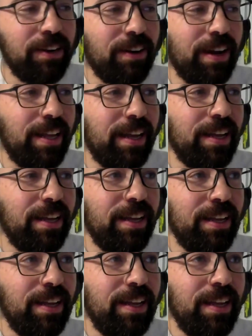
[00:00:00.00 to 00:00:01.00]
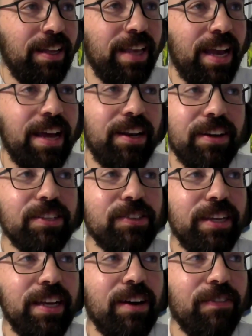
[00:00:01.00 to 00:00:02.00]
No,
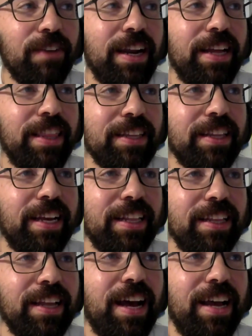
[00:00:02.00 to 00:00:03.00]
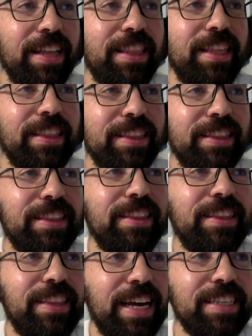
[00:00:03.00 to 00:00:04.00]
it's really helpful. And I think I think
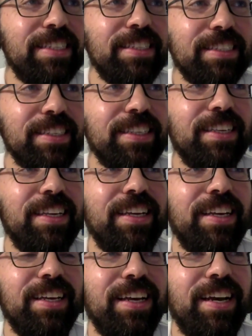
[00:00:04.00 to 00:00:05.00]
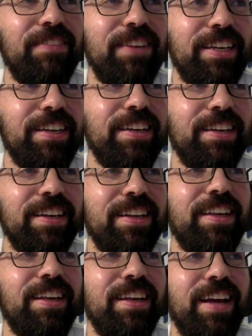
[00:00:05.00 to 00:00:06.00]
that's, I mean,
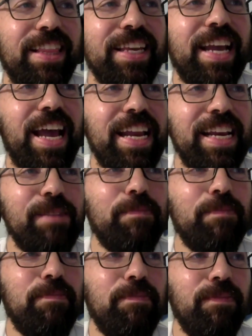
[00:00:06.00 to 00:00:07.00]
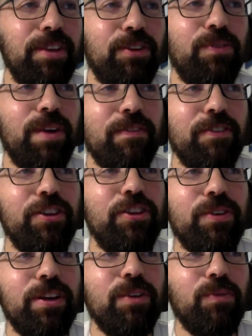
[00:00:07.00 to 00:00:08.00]
I think whoever
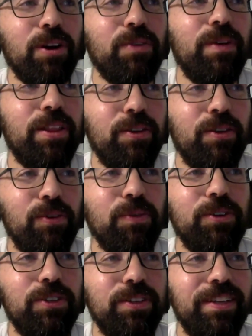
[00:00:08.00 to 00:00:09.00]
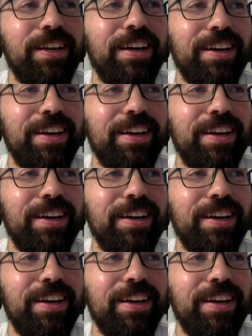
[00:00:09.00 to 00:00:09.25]
you can work with who will